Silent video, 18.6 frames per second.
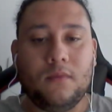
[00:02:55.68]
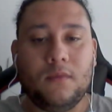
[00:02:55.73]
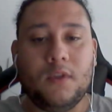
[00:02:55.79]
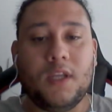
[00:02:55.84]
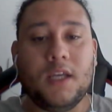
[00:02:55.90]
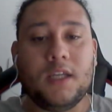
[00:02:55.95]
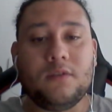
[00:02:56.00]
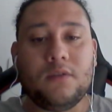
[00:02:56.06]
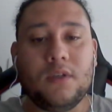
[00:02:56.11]

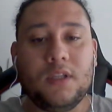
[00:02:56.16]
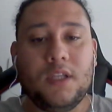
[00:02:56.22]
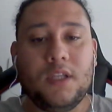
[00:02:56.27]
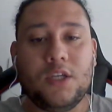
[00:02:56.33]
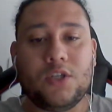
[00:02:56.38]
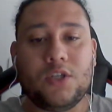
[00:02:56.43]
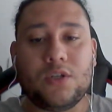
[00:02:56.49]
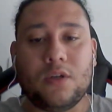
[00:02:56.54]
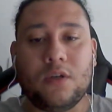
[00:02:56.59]
that
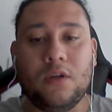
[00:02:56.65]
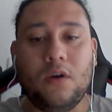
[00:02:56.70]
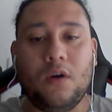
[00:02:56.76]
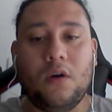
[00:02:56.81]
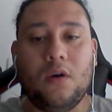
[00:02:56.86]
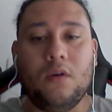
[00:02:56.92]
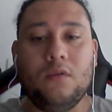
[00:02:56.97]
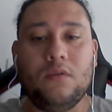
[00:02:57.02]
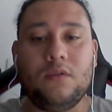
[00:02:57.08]
tradition,
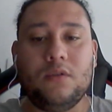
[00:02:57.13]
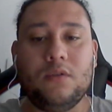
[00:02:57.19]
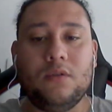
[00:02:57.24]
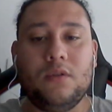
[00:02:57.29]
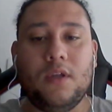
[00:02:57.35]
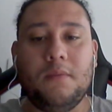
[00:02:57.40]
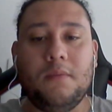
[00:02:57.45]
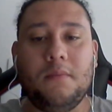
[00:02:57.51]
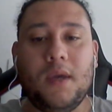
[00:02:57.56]
although
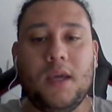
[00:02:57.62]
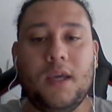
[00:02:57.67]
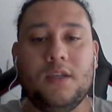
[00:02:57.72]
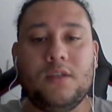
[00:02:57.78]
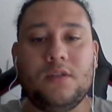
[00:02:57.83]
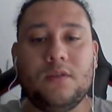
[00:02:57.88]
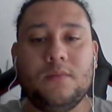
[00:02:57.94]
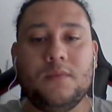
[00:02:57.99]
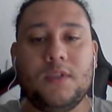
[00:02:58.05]
they
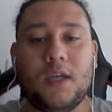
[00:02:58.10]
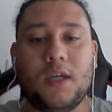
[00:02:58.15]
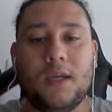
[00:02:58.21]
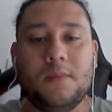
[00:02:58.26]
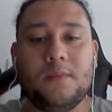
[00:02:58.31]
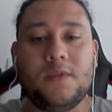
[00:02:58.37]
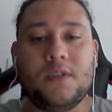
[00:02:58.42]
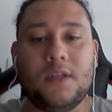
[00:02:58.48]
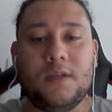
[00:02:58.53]
may
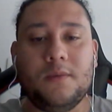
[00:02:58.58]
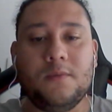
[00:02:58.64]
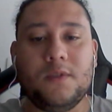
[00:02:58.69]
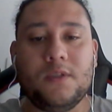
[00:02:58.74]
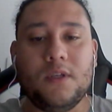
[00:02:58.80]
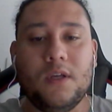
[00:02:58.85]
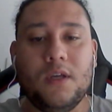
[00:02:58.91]
sometimes seem